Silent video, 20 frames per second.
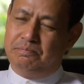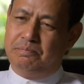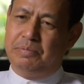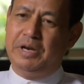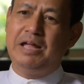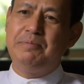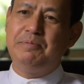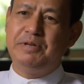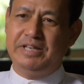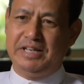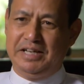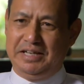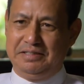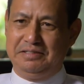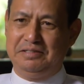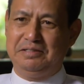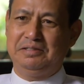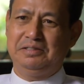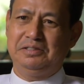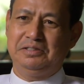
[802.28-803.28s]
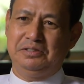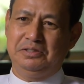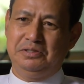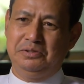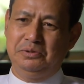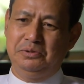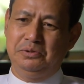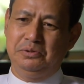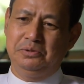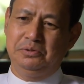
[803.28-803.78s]
blaming us
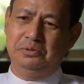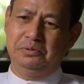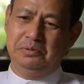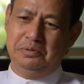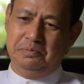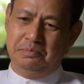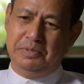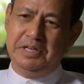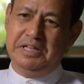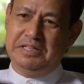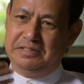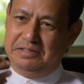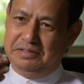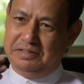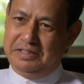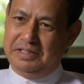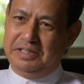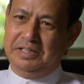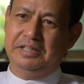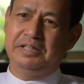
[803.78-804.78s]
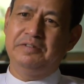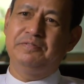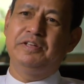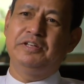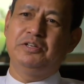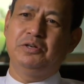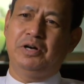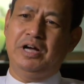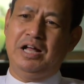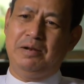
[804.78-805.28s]
to please give the,
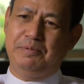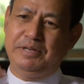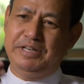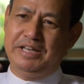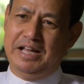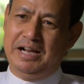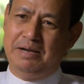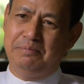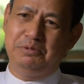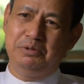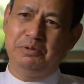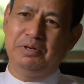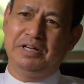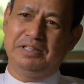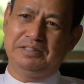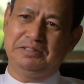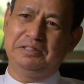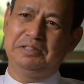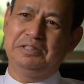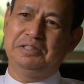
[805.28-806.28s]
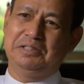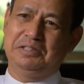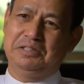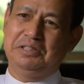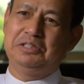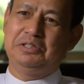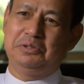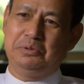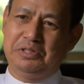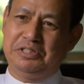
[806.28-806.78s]
your helping hand to us
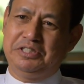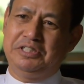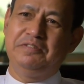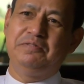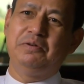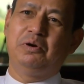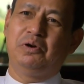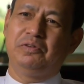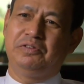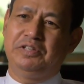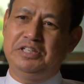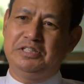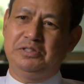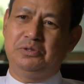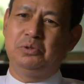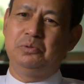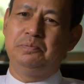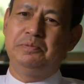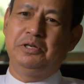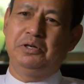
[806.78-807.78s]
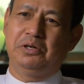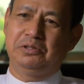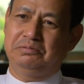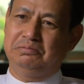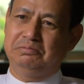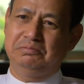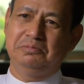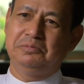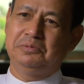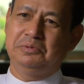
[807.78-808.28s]
to achieve all these goals because
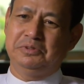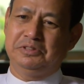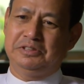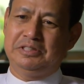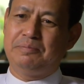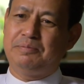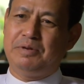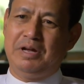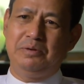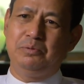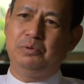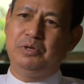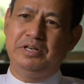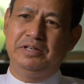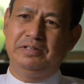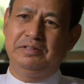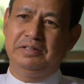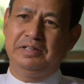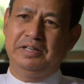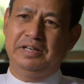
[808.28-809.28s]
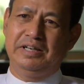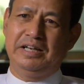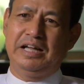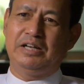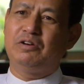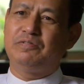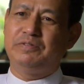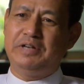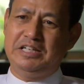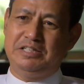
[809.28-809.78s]
sometimes we
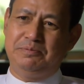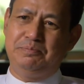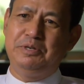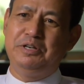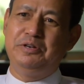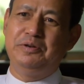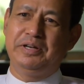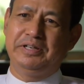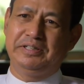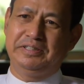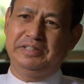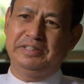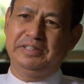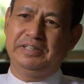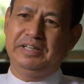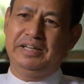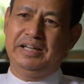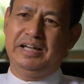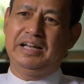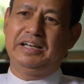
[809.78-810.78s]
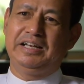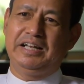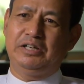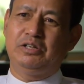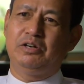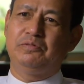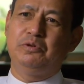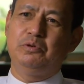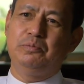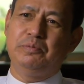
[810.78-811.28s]
lack of experience and lack
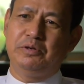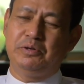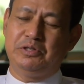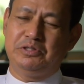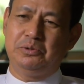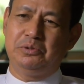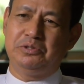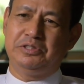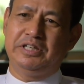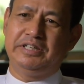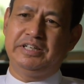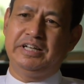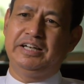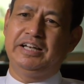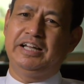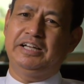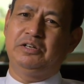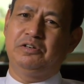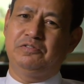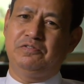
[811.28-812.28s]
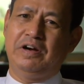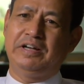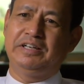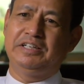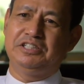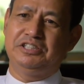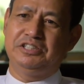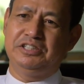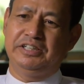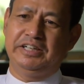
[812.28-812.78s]
of human resources and lack of
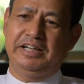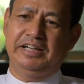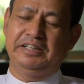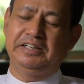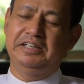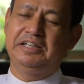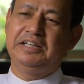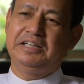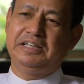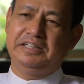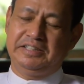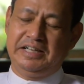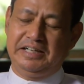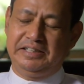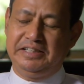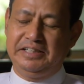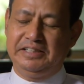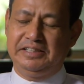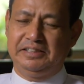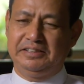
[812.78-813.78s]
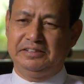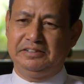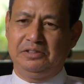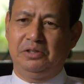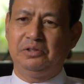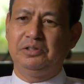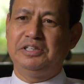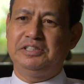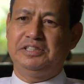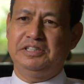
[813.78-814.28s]
financial and technical
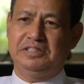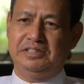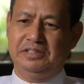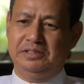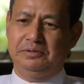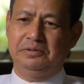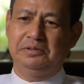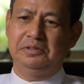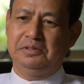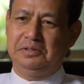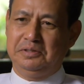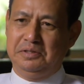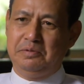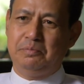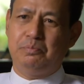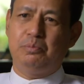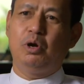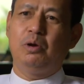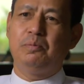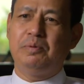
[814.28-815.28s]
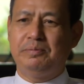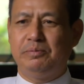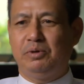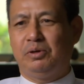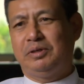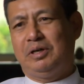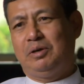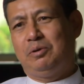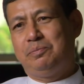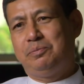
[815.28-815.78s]
knowledge is a problem
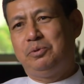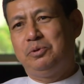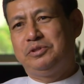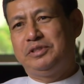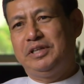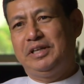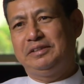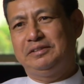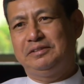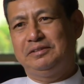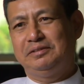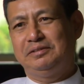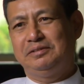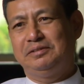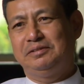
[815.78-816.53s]
on our process.